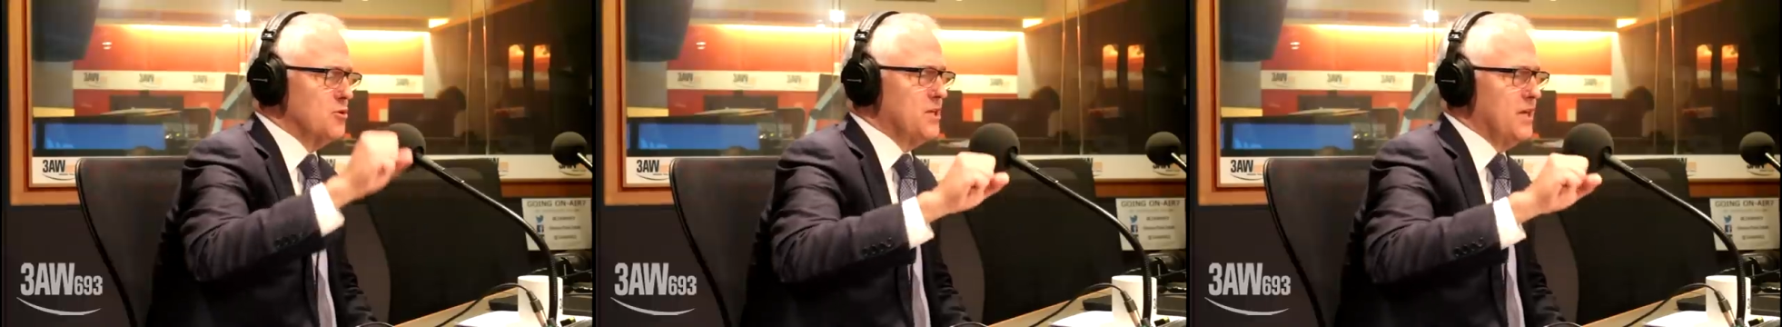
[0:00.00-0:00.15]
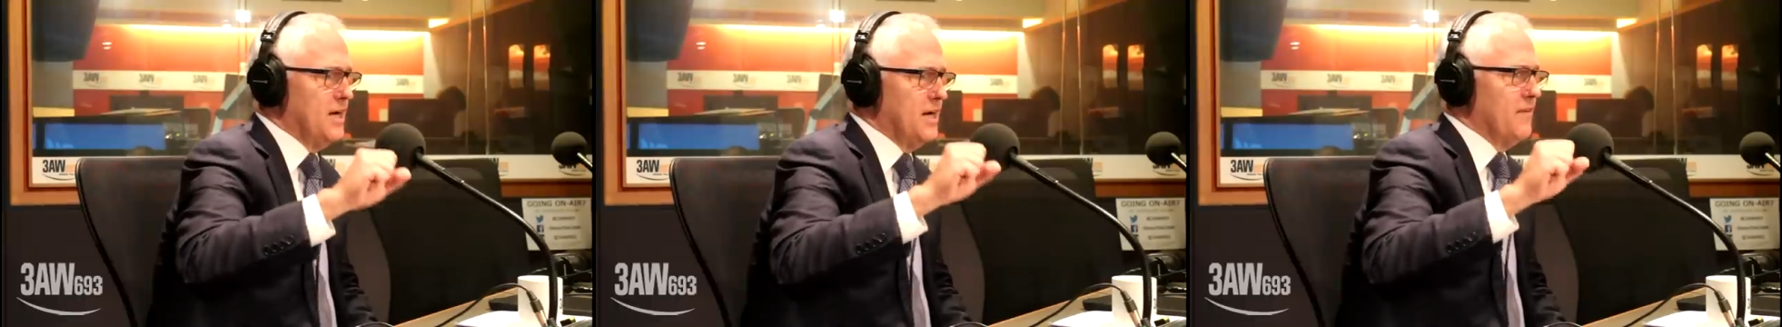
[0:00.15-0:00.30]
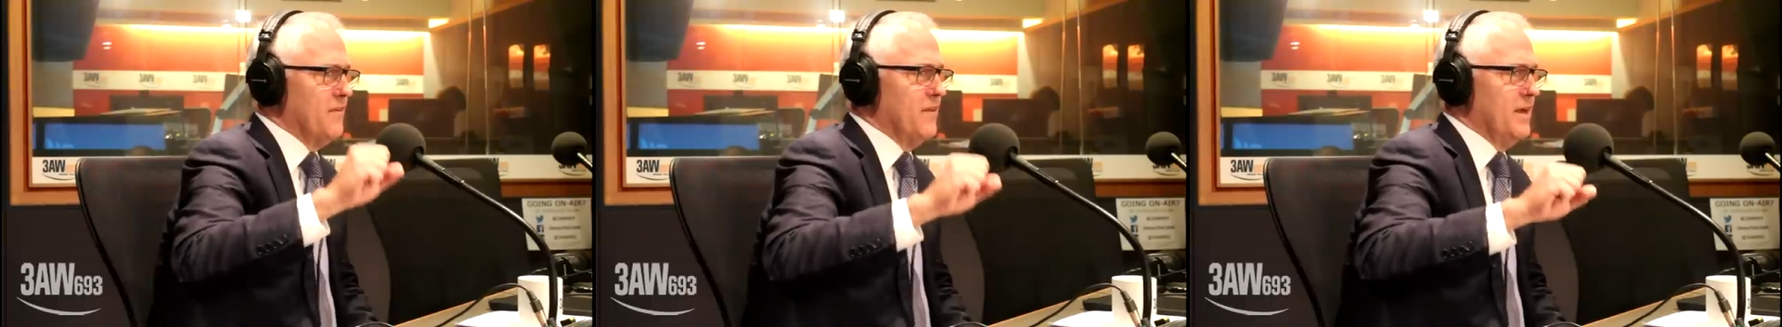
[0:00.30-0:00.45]

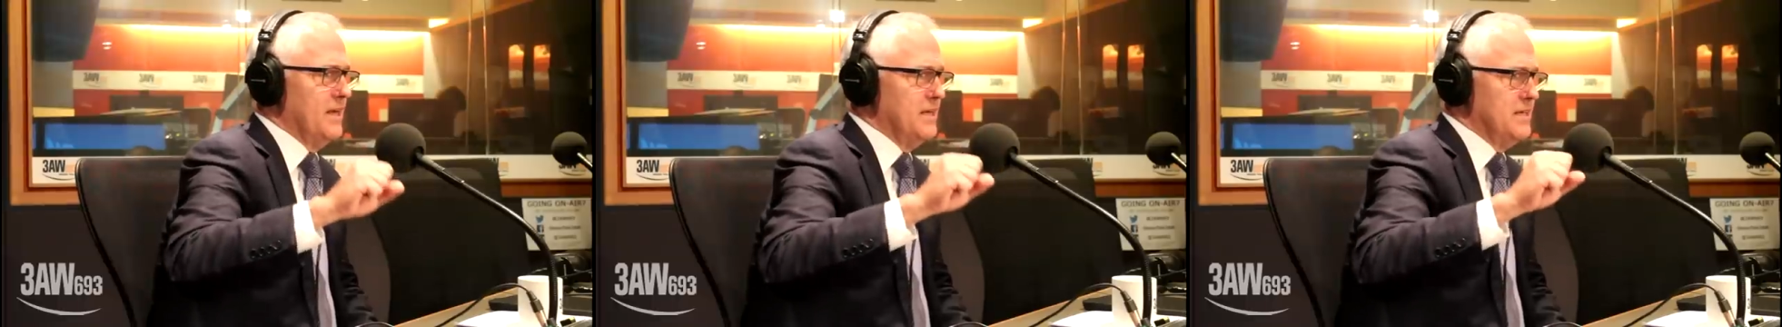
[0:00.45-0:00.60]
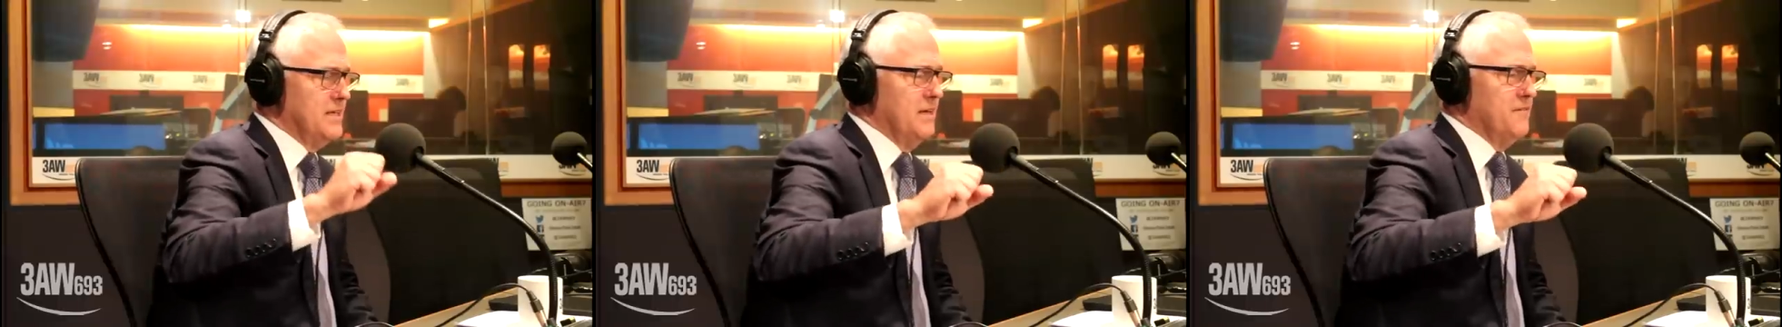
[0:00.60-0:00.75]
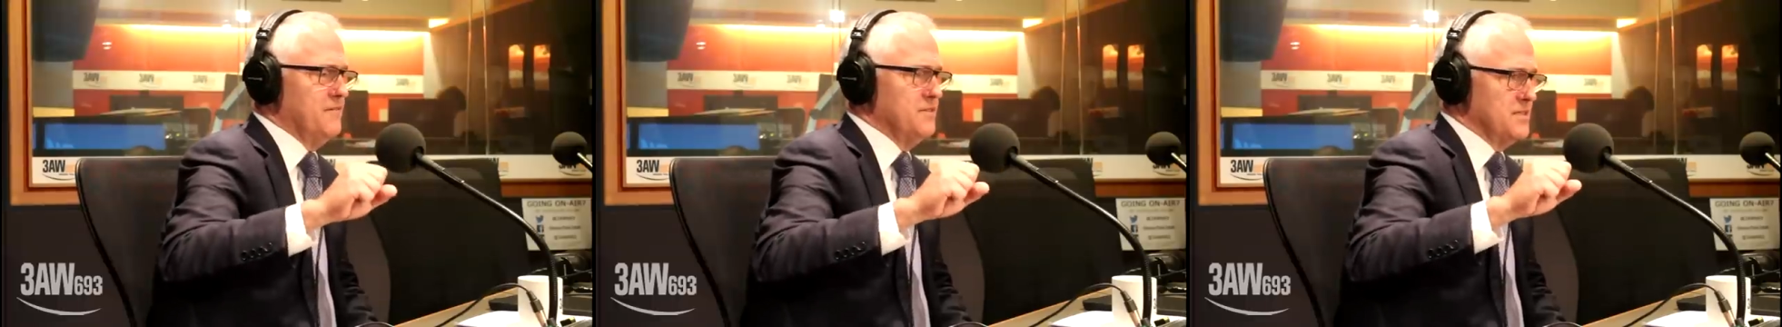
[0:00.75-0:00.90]
down that
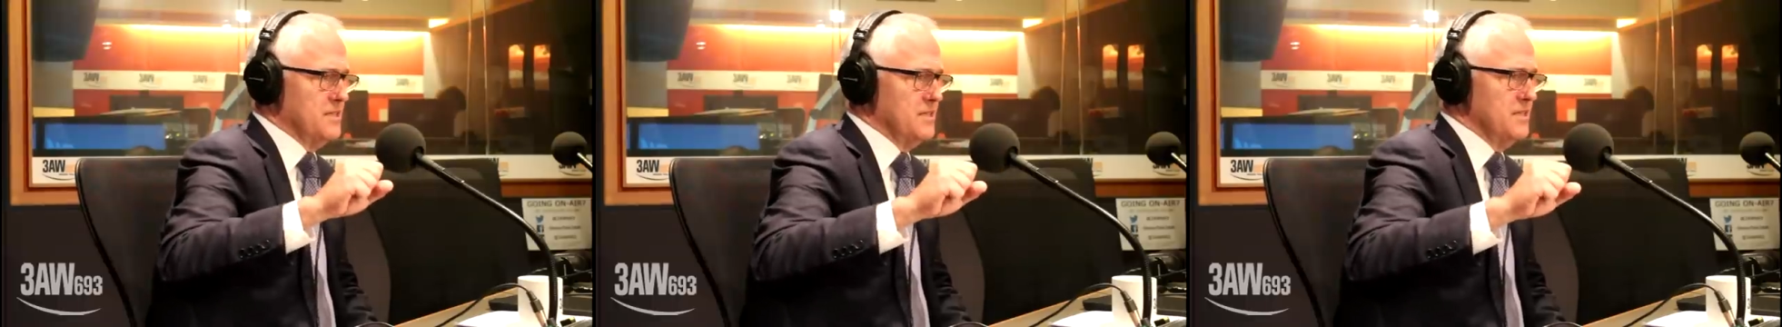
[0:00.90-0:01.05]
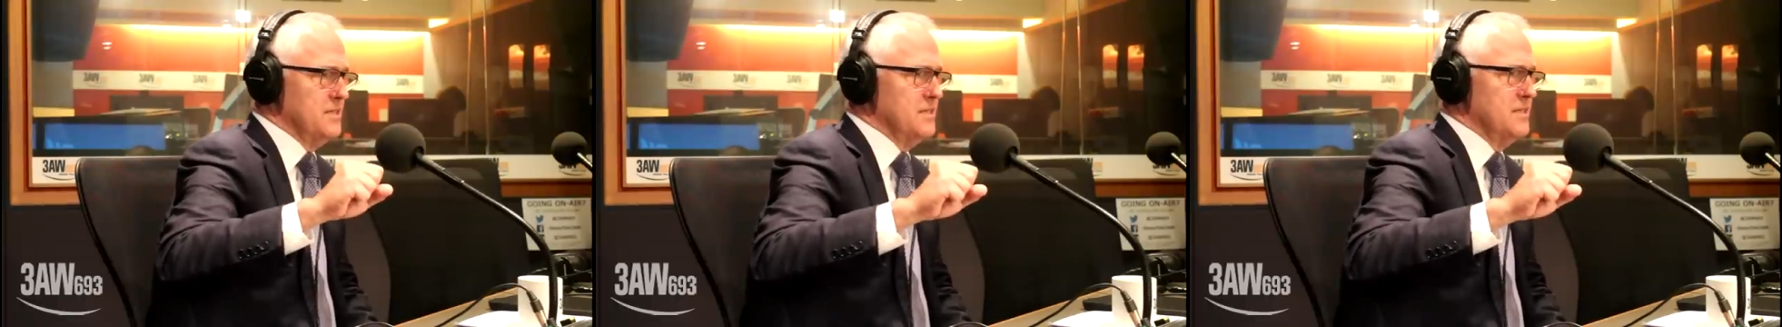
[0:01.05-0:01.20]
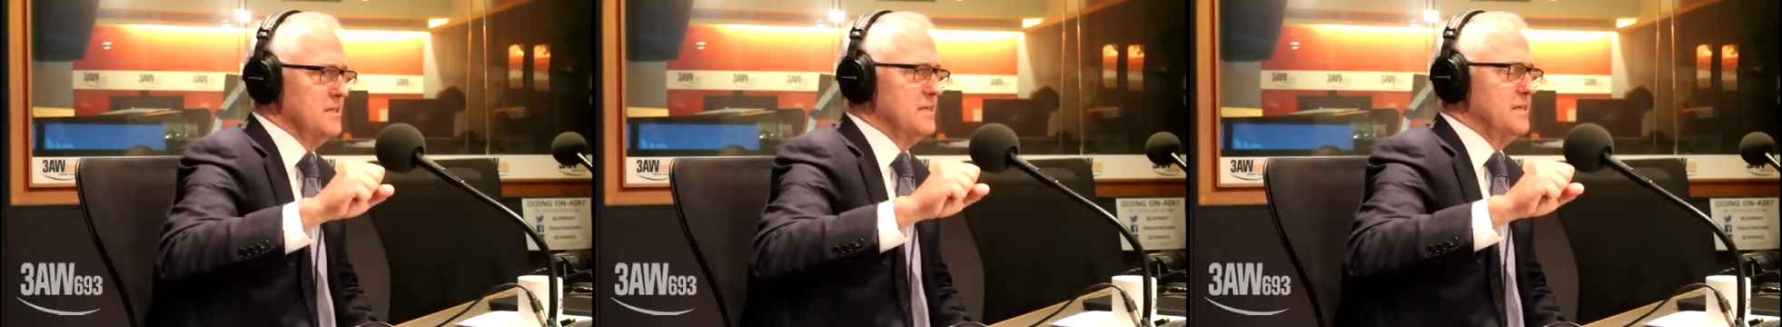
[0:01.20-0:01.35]

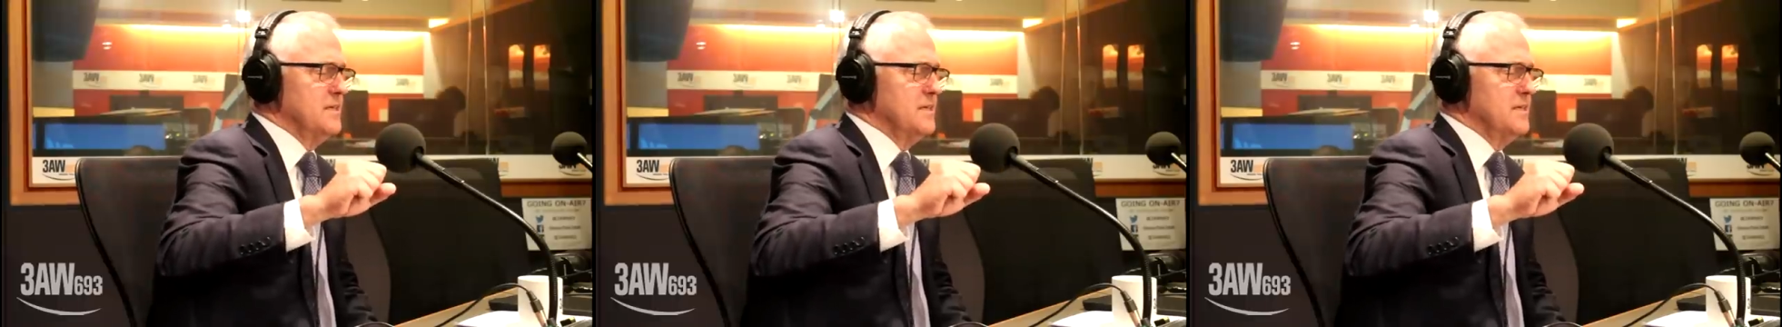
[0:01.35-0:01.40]
deficit,